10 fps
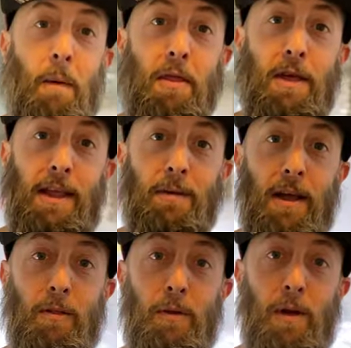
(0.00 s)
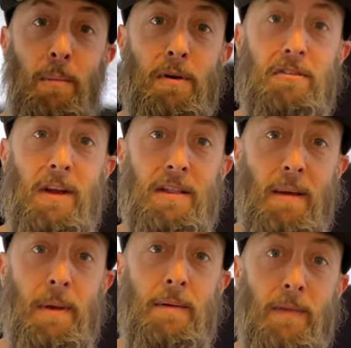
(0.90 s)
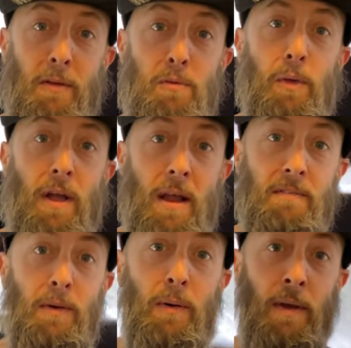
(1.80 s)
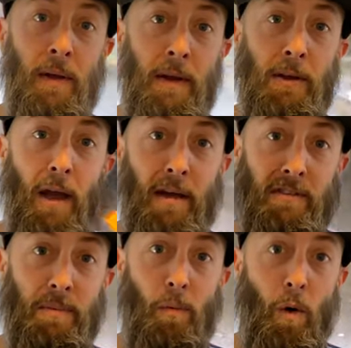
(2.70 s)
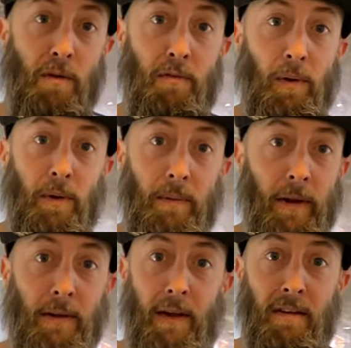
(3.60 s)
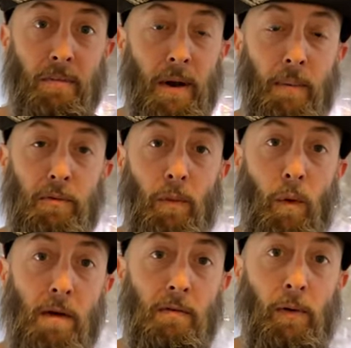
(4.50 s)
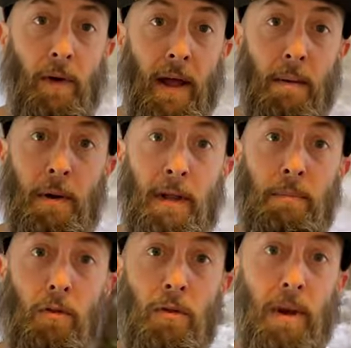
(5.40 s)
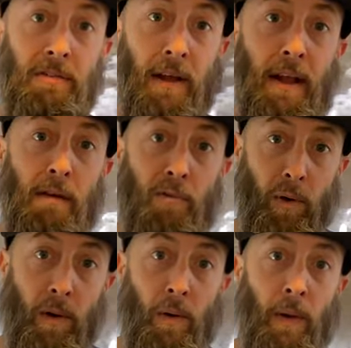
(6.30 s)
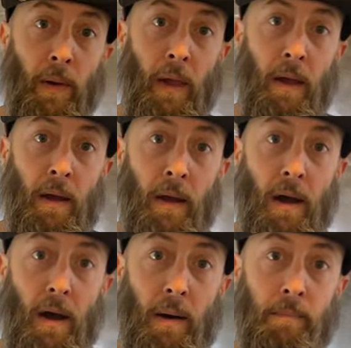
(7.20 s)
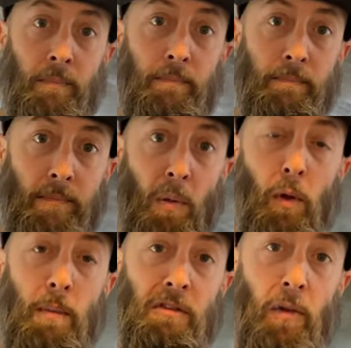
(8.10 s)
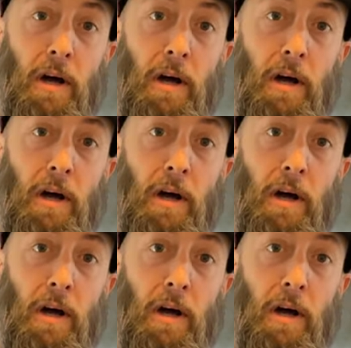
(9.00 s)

want to thank you again, Luke. I appreciate that, man. That's really kind of you. You guys have been wonderful, and you guys have been absolutely wonderful. And I'm gonna keep doing the best I can for you. Um, it really means a